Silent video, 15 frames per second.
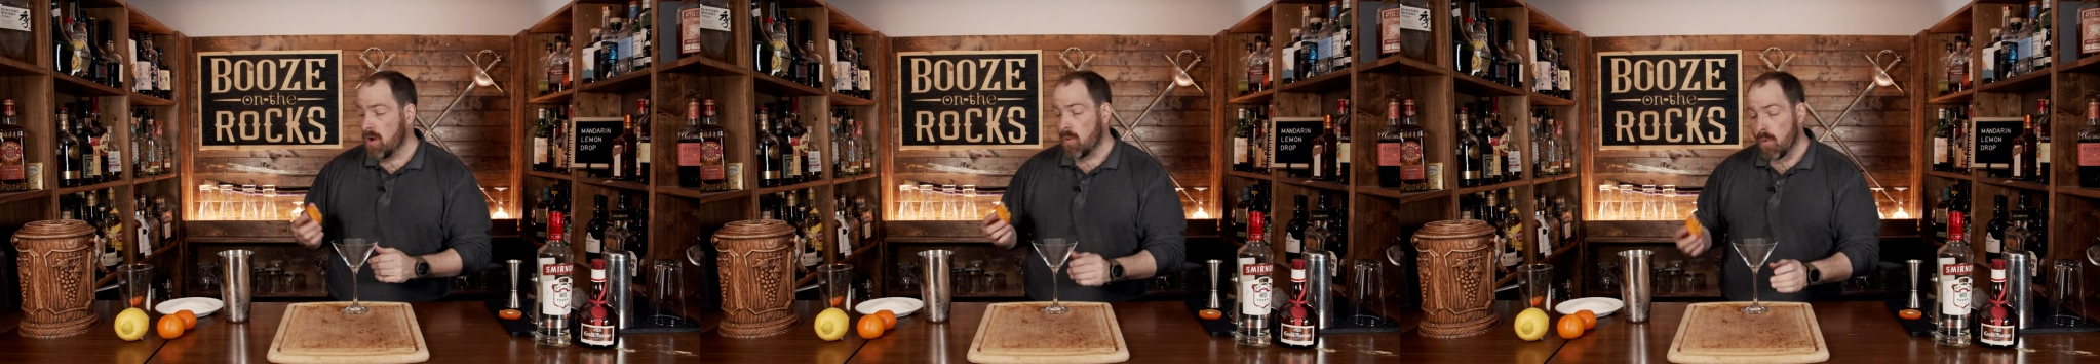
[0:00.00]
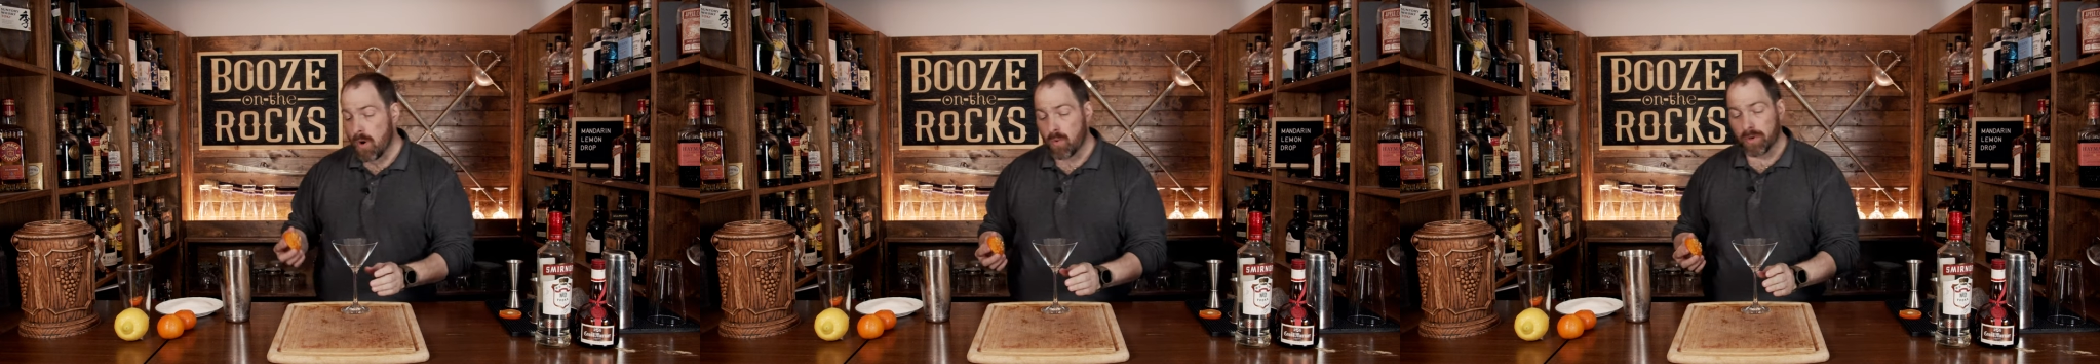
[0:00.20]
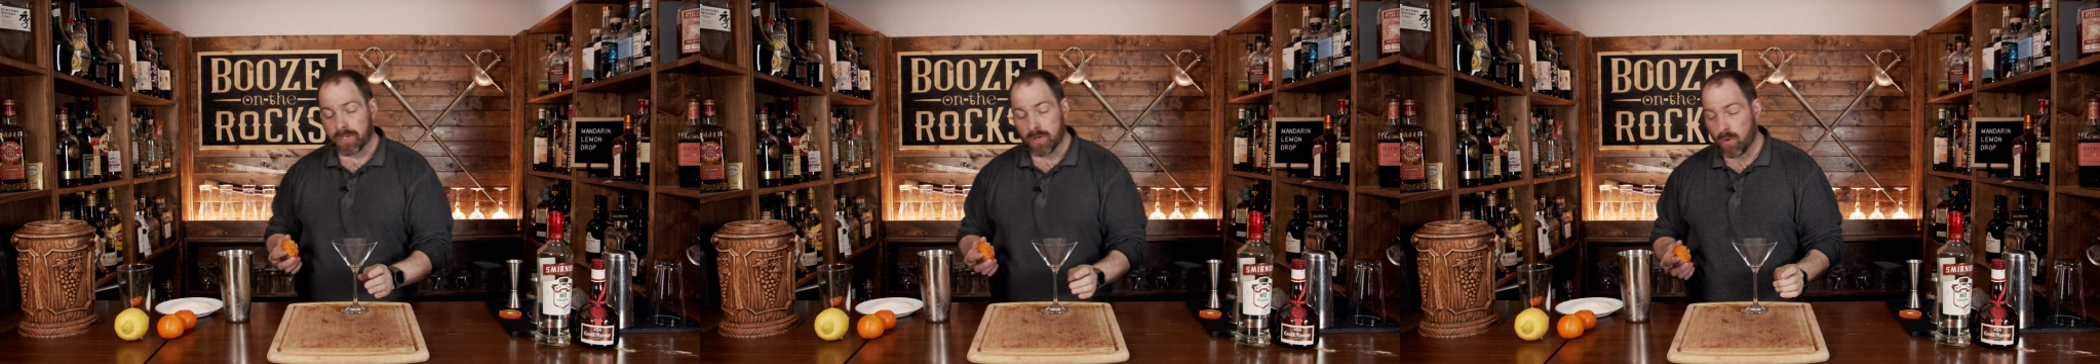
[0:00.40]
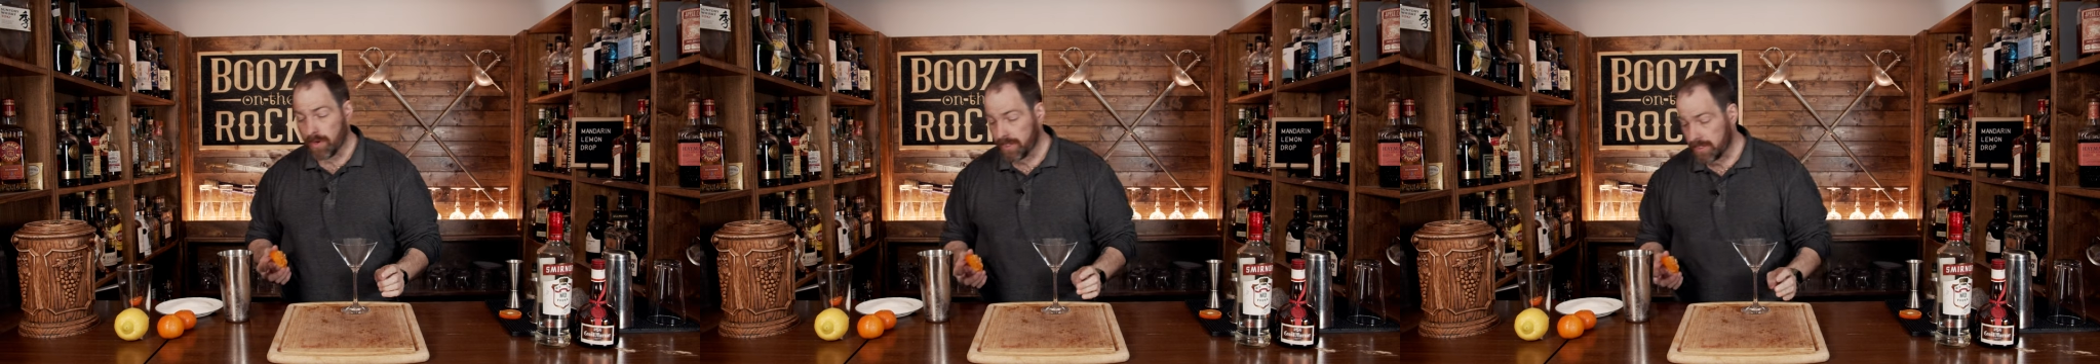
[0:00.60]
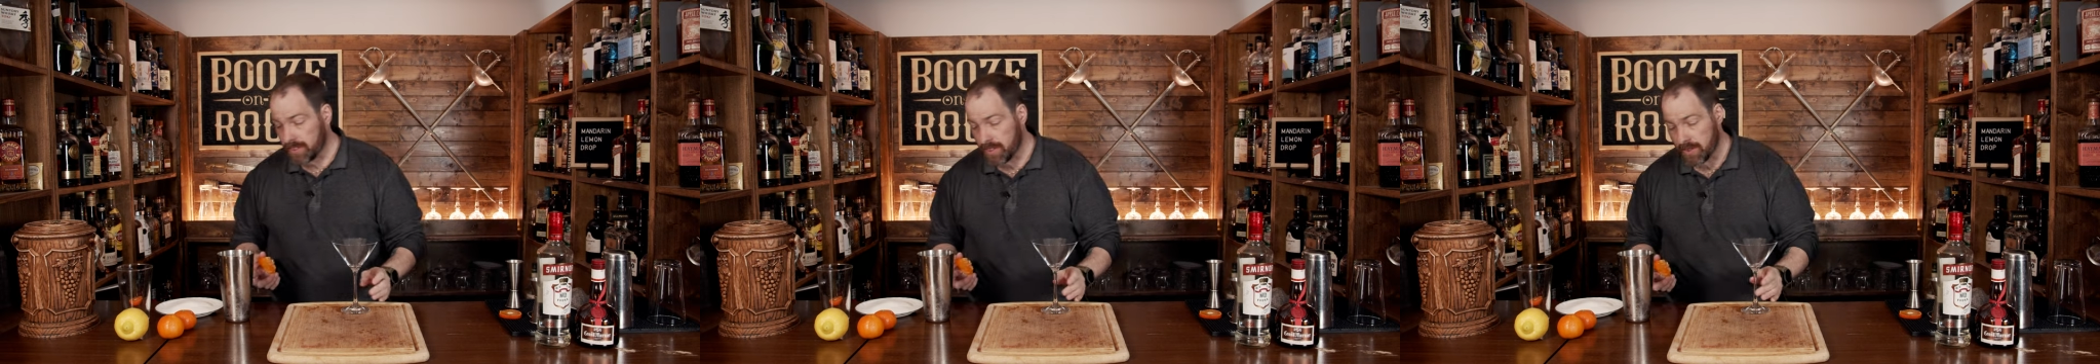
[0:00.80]
What we're
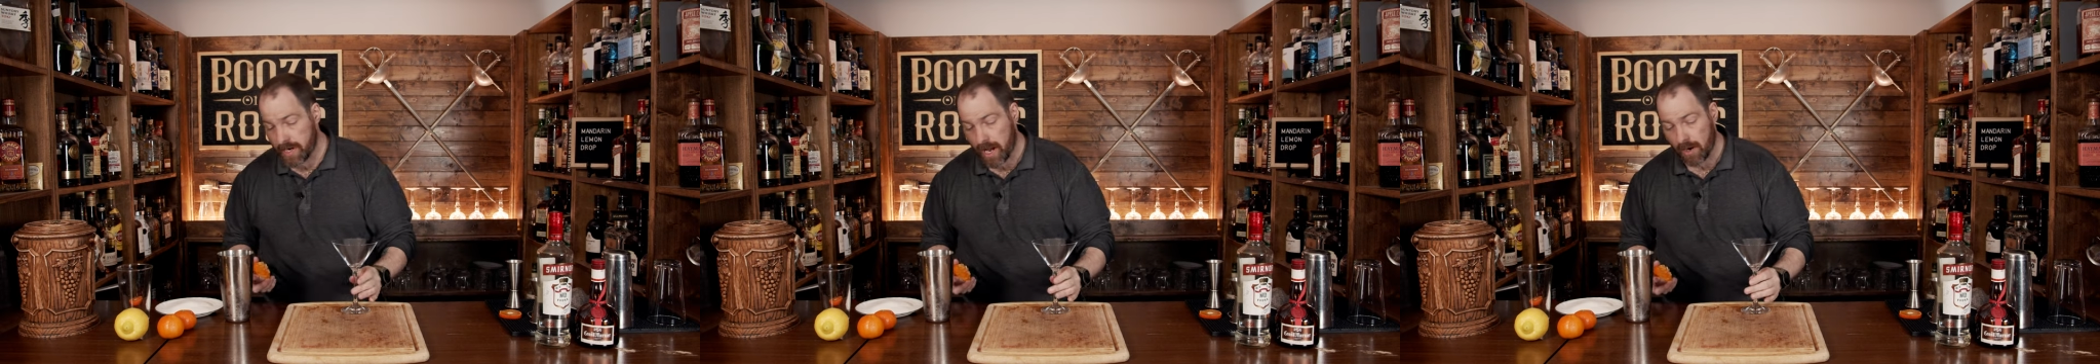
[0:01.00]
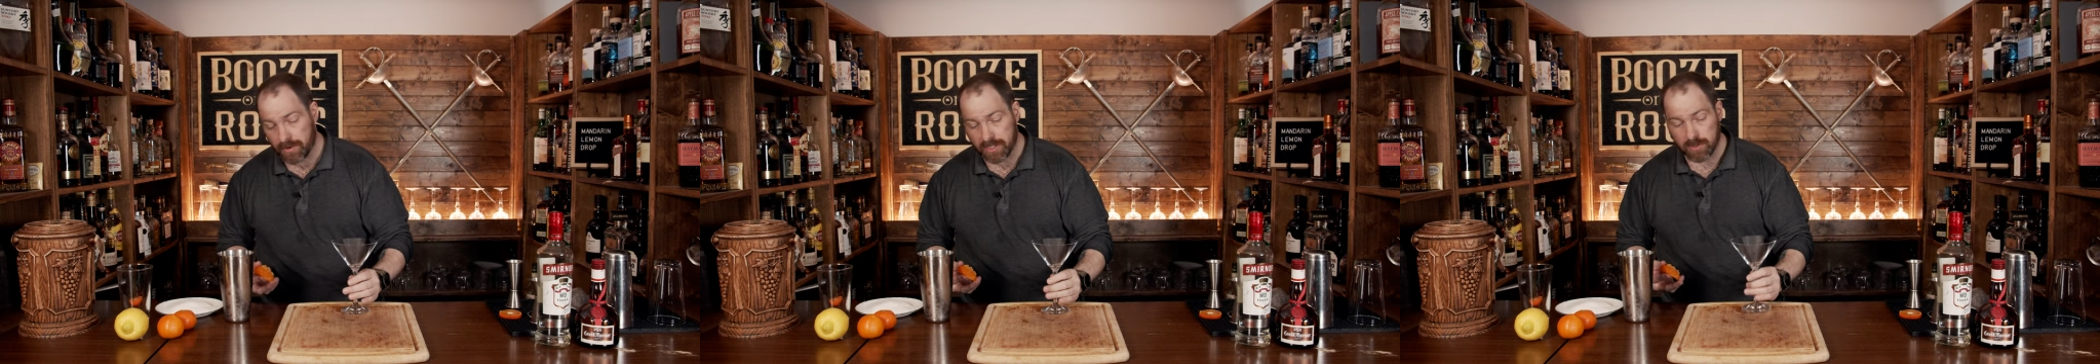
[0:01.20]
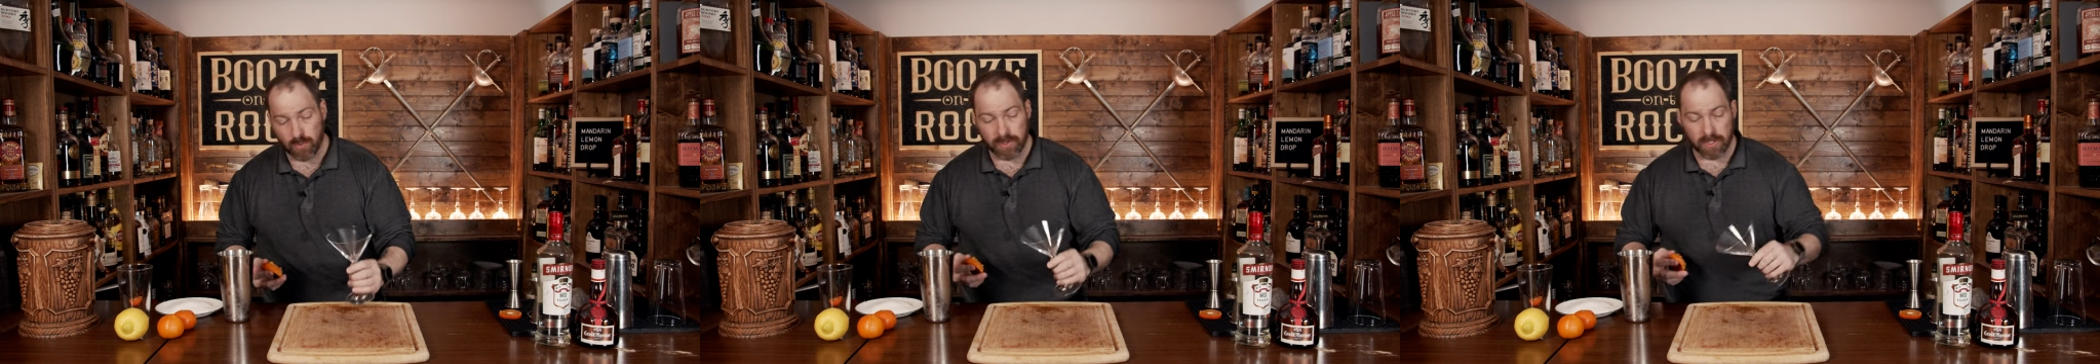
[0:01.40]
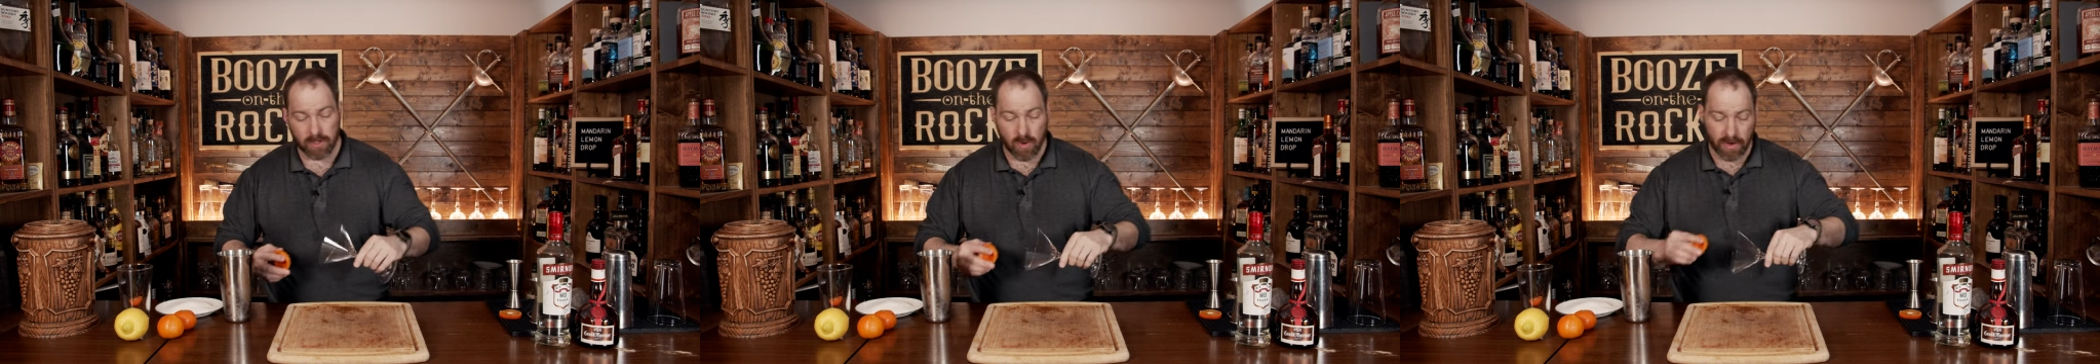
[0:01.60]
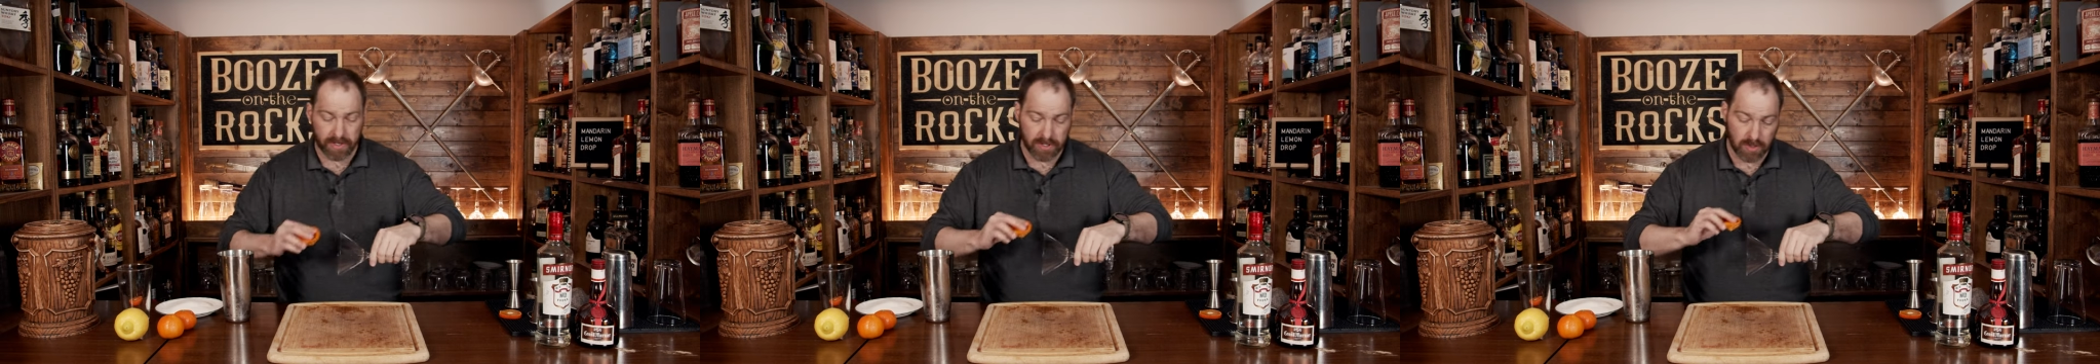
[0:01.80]
going to do now is we're
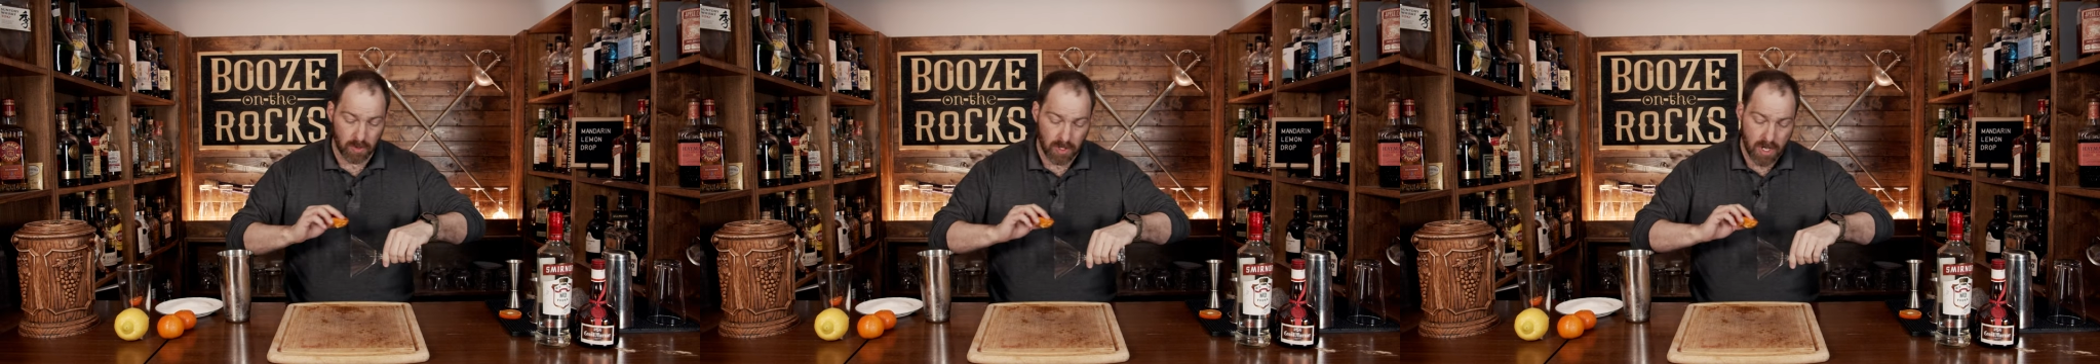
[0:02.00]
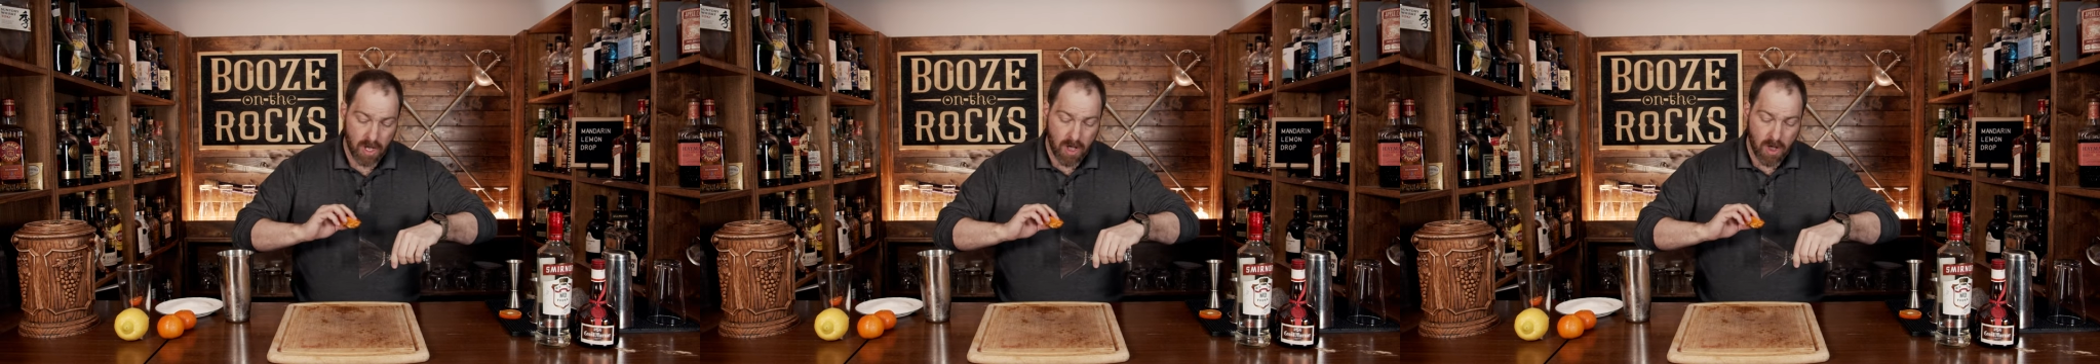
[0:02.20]
going to